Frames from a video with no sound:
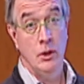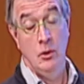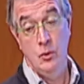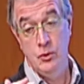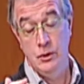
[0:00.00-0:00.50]
to
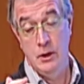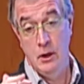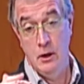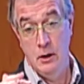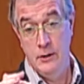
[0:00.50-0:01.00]
host
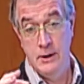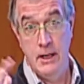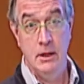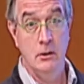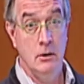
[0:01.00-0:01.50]
uh, the
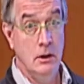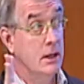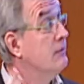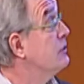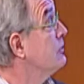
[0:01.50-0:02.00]
data,
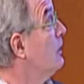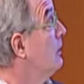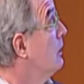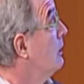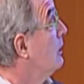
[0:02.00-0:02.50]
give us
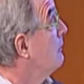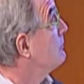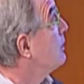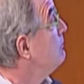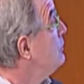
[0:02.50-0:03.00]
uh, um,
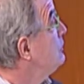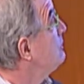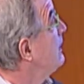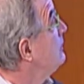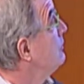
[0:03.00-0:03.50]
compute
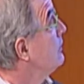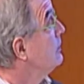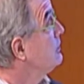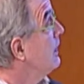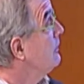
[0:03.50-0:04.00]
space for the
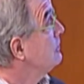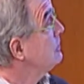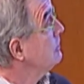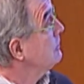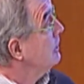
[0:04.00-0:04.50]

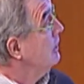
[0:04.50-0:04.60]
challenges.